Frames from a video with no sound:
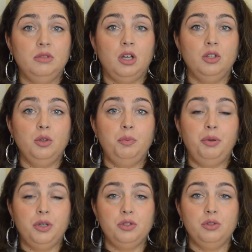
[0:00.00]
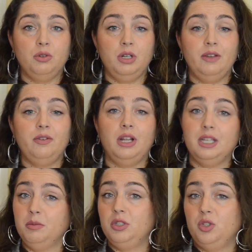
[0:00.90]
a personal level,
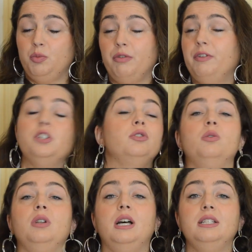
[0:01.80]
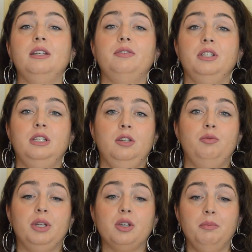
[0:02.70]
as much as a professional, I definitely
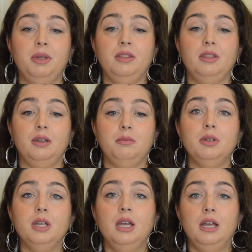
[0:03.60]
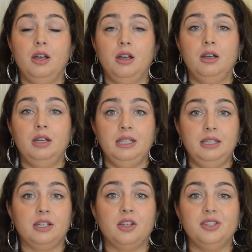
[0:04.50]
recommend them and
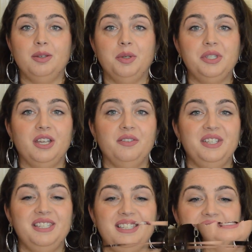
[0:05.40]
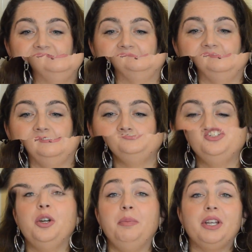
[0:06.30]
their customer service. And as
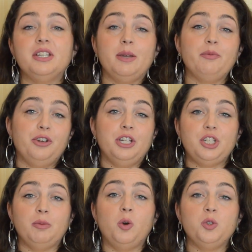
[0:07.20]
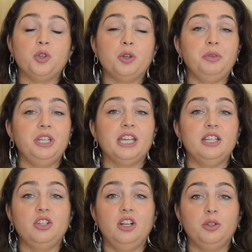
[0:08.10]
you know, because I'm French, I also
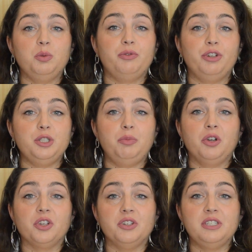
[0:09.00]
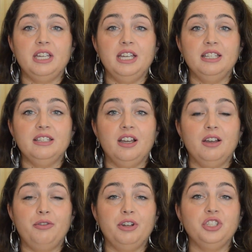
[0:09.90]
communicate a lot with French bloggers and
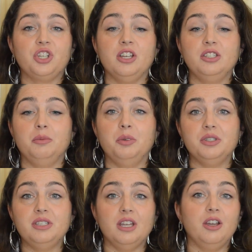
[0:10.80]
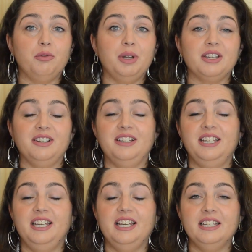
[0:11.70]
French customers
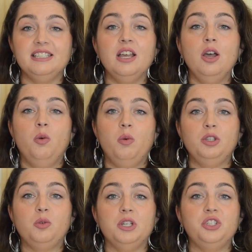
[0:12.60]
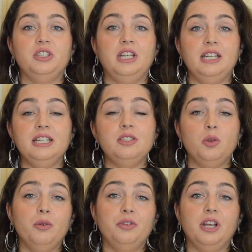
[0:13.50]
regularly. And one question that is
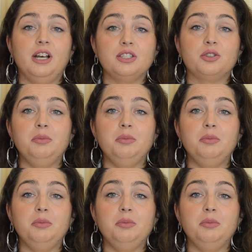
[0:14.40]
often asked to